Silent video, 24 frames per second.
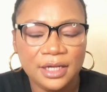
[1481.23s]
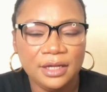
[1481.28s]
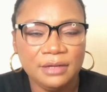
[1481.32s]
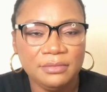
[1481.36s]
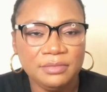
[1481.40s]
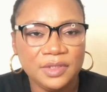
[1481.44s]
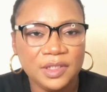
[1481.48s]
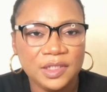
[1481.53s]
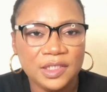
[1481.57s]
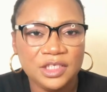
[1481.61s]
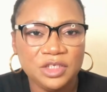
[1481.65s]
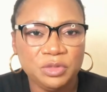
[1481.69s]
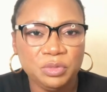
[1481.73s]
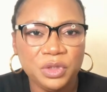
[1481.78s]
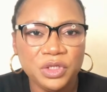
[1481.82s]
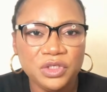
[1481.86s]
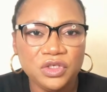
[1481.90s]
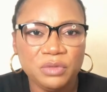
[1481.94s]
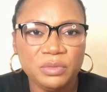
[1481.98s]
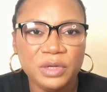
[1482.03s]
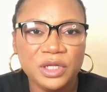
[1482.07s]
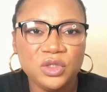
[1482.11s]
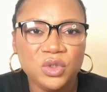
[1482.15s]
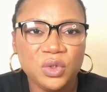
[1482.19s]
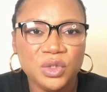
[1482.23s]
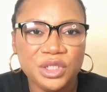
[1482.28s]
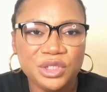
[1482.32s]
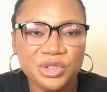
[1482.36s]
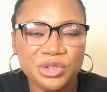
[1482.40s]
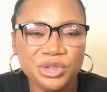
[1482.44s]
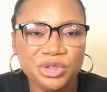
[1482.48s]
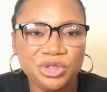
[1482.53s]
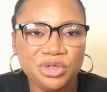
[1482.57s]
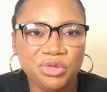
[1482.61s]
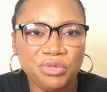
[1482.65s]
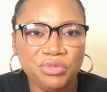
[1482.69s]
I mean, the spring summer
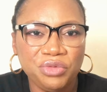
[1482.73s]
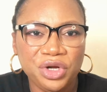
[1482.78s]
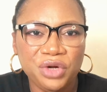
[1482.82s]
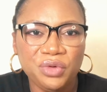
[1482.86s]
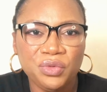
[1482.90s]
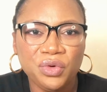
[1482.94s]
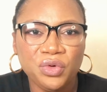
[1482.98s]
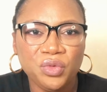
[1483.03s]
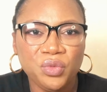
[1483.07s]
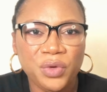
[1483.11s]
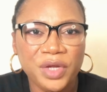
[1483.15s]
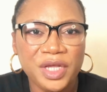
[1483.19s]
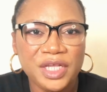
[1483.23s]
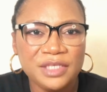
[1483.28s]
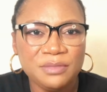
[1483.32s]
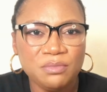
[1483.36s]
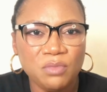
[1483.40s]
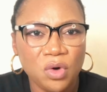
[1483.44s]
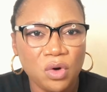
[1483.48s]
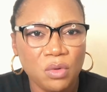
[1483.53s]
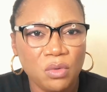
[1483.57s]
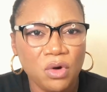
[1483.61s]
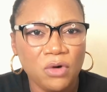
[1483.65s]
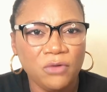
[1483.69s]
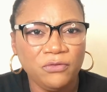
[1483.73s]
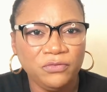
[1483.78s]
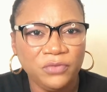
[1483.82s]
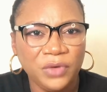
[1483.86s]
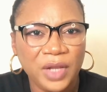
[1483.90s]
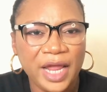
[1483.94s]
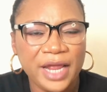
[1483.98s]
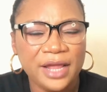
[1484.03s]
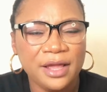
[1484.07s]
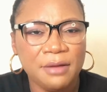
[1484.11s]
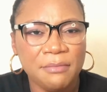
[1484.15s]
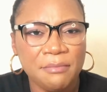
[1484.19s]
2023 runway is more of
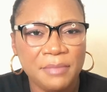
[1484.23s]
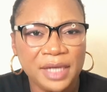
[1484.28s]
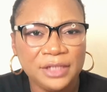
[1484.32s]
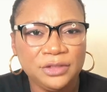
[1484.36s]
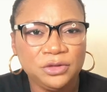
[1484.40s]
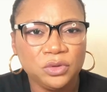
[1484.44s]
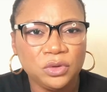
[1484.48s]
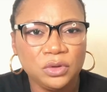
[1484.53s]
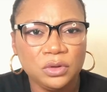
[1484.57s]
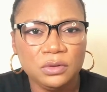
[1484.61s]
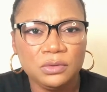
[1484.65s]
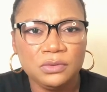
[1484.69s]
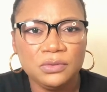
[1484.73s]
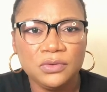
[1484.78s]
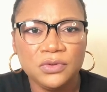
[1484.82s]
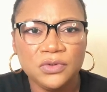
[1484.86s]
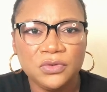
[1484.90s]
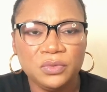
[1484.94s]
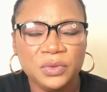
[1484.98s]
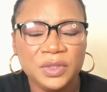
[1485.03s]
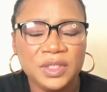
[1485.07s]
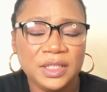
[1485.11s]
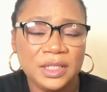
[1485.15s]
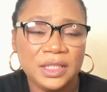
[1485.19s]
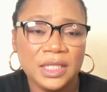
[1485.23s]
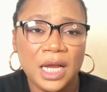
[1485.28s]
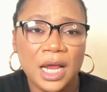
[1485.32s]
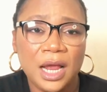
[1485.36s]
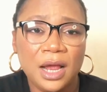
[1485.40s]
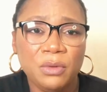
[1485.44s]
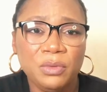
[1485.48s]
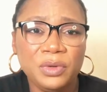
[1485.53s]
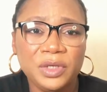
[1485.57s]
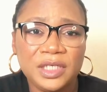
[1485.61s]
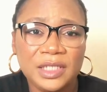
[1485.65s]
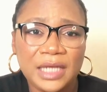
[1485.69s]
like a matured looks, which
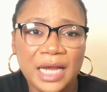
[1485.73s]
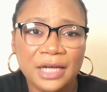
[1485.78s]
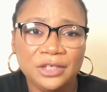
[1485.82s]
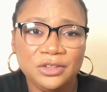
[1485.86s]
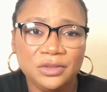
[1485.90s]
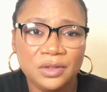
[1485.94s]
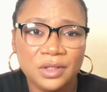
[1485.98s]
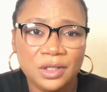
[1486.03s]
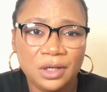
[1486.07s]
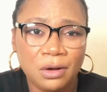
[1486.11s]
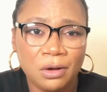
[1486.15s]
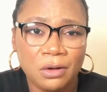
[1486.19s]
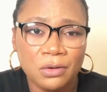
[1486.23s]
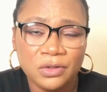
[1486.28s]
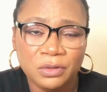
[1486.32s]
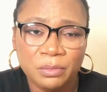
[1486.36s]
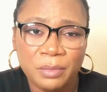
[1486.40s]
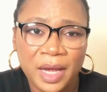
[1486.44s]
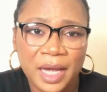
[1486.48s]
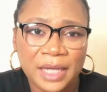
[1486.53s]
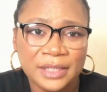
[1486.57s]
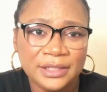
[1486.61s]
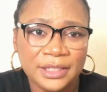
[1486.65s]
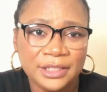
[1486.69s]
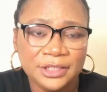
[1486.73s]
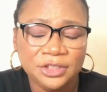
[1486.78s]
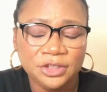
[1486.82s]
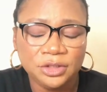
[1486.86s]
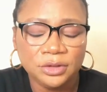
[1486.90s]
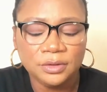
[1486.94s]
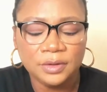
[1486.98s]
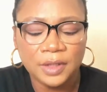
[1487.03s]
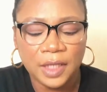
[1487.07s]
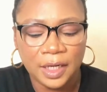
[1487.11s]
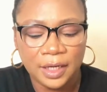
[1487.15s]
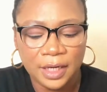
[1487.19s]
which actually caught my
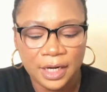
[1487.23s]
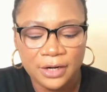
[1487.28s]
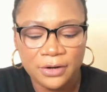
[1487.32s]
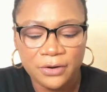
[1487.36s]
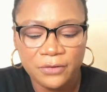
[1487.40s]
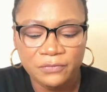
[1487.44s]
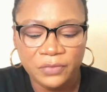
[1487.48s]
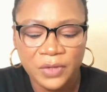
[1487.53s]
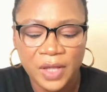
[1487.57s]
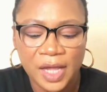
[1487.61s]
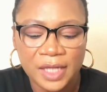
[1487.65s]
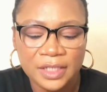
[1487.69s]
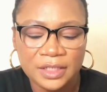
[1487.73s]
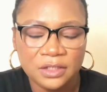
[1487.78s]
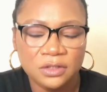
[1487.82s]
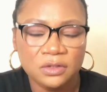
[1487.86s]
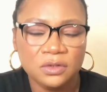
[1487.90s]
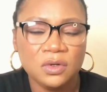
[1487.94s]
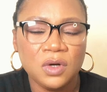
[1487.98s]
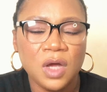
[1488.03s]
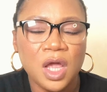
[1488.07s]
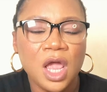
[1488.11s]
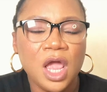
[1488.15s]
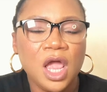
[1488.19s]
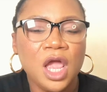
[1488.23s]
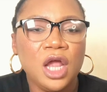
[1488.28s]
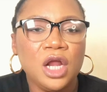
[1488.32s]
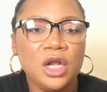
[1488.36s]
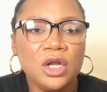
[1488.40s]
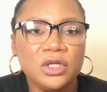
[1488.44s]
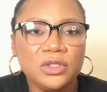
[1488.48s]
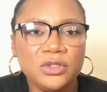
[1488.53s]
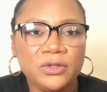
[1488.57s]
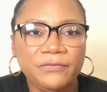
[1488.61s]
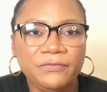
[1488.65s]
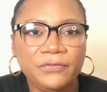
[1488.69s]
attention, and I love that. So a
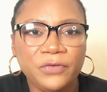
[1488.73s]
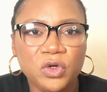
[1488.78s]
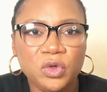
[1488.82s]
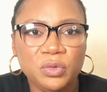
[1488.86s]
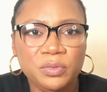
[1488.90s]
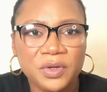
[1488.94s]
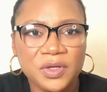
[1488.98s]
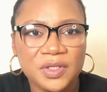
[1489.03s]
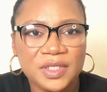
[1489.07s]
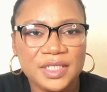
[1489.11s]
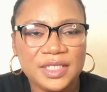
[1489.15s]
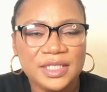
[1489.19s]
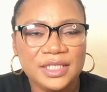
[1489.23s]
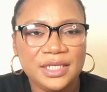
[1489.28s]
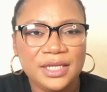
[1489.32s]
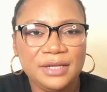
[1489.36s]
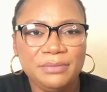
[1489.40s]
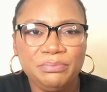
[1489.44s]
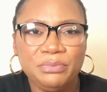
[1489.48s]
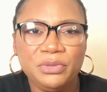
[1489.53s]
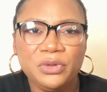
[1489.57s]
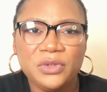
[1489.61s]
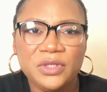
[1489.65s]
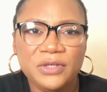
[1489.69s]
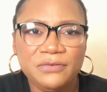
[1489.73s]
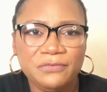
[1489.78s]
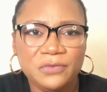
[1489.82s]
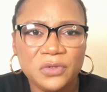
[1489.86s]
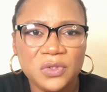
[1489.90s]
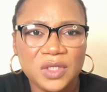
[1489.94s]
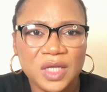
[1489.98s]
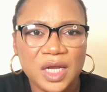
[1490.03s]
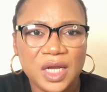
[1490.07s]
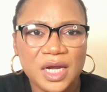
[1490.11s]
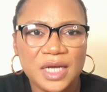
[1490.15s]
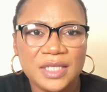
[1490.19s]
lot of voluminosity, beautiful
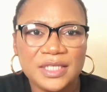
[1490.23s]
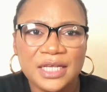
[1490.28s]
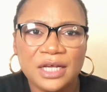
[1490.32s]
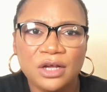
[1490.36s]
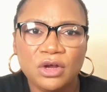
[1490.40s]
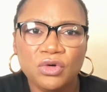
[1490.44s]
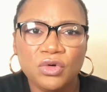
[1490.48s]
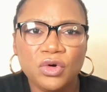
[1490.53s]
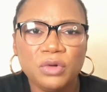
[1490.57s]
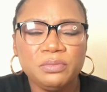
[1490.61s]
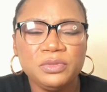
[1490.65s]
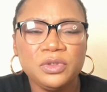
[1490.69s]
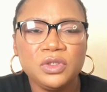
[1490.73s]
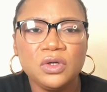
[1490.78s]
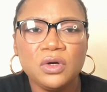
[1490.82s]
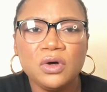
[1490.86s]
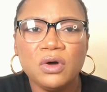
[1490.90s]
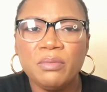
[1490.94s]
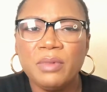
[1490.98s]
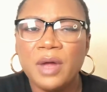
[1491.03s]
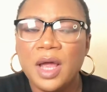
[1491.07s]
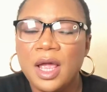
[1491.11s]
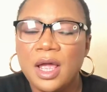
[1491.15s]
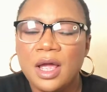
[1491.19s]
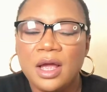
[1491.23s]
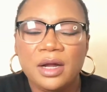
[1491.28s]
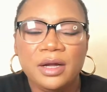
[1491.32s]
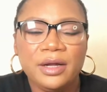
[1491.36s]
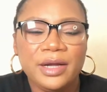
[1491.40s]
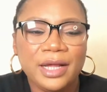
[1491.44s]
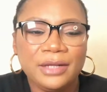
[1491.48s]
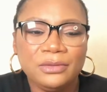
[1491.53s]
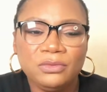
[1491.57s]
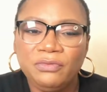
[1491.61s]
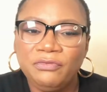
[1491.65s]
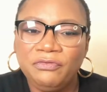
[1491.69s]
skirt and crop top
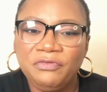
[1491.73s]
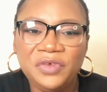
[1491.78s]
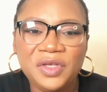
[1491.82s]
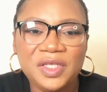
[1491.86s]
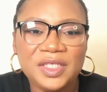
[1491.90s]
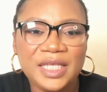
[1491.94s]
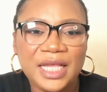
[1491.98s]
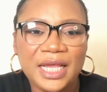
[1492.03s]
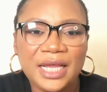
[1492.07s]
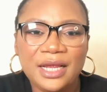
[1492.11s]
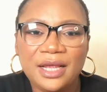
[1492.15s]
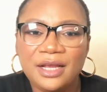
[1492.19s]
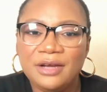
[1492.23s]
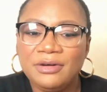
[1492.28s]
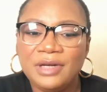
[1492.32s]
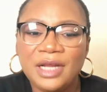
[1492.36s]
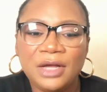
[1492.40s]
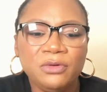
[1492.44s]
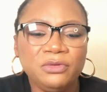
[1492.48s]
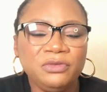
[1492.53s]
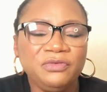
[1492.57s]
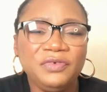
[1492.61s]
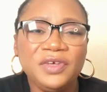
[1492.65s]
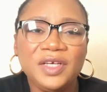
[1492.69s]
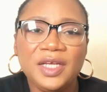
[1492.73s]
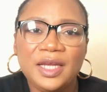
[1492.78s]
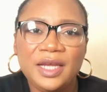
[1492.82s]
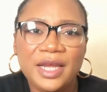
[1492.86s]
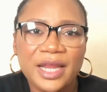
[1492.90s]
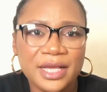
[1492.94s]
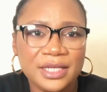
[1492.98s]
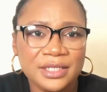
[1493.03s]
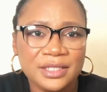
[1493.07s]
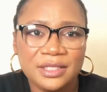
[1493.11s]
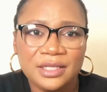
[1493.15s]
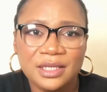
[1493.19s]
that fit, that would fit
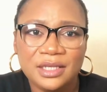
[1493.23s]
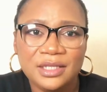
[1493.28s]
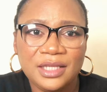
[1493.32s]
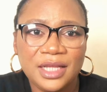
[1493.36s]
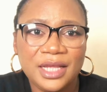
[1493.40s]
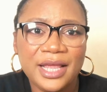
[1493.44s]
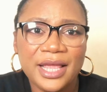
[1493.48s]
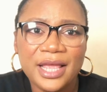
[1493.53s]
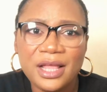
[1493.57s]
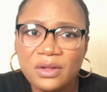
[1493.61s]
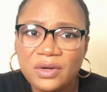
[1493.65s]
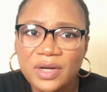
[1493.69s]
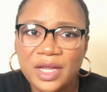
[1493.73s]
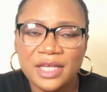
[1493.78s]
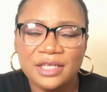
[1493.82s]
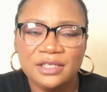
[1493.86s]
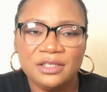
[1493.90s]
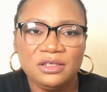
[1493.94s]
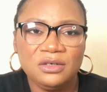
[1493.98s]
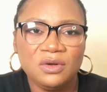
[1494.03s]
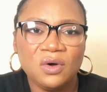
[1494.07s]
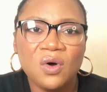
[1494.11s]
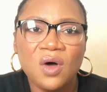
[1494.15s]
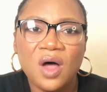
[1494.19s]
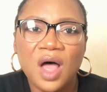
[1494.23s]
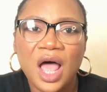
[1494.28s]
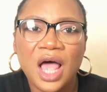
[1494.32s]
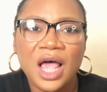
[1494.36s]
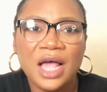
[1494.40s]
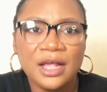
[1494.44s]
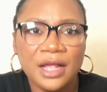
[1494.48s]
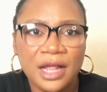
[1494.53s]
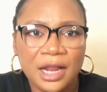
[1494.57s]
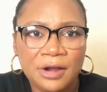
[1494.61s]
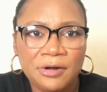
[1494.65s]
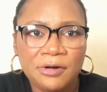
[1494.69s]
the girl next door,
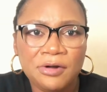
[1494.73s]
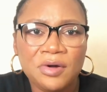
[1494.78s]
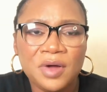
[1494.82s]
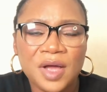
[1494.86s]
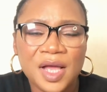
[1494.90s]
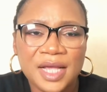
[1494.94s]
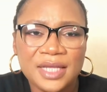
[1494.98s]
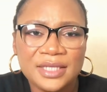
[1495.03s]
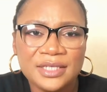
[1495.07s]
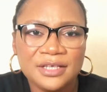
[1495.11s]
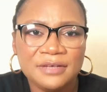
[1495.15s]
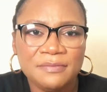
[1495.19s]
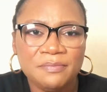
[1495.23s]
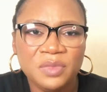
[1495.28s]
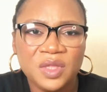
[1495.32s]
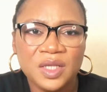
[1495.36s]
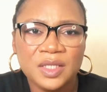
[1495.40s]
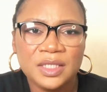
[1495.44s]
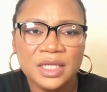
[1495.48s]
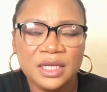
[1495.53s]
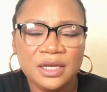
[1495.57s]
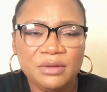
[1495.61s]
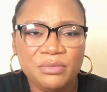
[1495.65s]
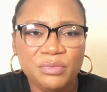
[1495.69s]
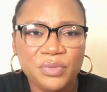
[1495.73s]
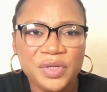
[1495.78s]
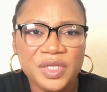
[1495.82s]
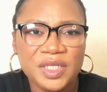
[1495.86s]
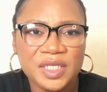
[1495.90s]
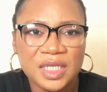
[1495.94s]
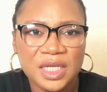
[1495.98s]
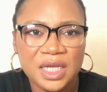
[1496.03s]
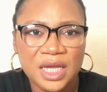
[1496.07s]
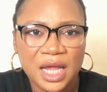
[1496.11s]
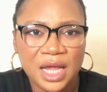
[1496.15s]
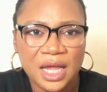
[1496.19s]
along as the
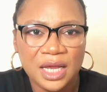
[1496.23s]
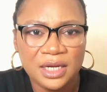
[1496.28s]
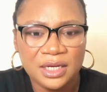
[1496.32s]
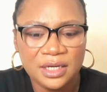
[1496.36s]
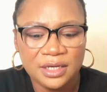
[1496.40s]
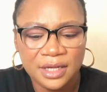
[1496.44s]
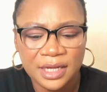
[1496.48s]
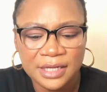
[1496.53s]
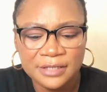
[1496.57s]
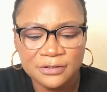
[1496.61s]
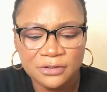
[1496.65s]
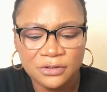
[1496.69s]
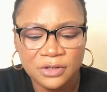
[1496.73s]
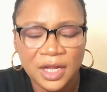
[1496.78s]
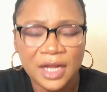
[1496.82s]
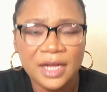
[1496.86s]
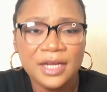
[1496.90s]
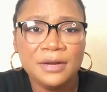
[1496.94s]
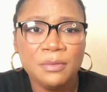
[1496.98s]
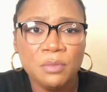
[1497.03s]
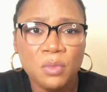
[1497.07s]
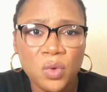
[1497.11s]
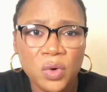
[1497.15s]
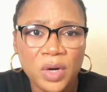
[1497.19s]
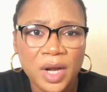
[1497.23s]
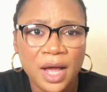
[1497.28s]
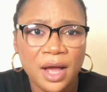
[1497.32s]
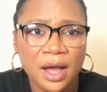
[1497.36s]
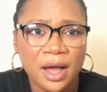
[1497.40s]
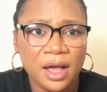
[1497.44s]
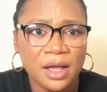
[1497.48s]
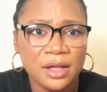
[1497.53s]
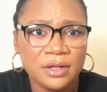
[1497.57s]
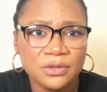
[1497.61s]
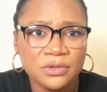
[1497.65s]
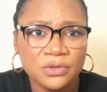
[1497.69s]
celebrity and the monarch
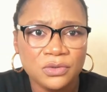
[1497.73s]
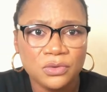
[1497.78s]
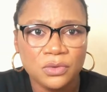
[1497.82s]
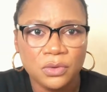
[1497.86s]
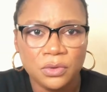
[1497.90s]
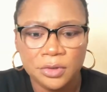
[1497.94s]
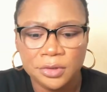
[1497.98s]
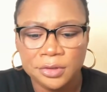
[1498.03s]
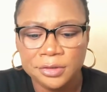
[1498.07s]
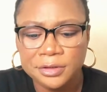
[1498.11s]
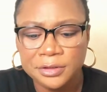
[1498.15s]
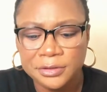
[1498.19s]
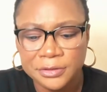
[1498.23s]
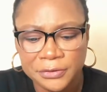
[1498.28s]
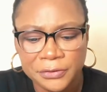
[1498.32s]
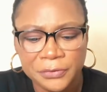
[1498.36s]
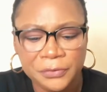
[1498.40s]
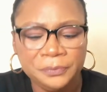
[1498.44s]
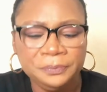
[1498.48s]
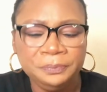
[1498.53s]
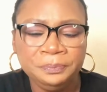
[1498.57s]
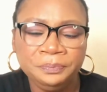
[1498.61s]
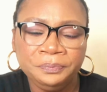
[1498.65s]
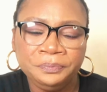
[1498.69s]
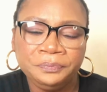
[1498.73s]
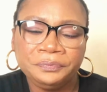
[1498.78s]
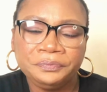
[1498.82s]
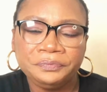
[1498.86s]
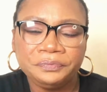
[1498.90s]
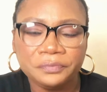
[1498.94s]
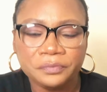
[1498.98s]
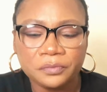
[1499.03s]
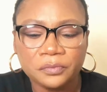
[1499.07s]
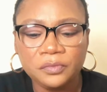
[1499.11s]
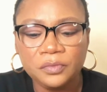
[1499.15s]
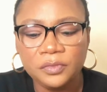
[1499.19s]
and so on. So
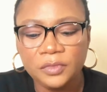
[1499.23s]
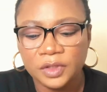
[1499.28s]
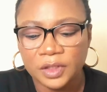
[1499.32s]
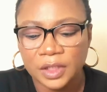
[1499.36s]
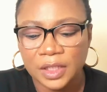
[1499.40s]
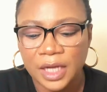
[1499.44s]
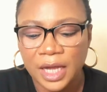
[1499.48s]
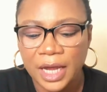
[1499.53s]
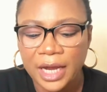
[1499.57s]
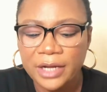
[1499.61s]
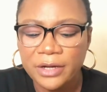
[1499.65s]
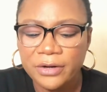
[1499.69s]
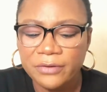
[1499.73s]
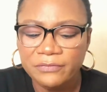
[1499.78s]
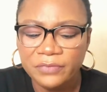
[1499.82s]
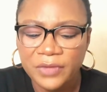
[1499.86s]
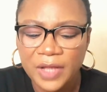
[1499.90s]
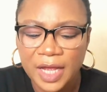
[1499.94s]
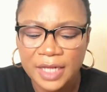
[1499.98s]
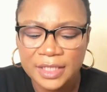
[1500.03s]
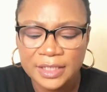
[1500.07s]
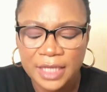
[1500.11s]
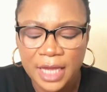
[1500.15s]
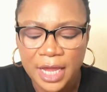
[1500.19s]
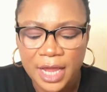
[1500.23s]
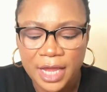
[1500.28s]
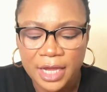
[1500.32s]
I love that.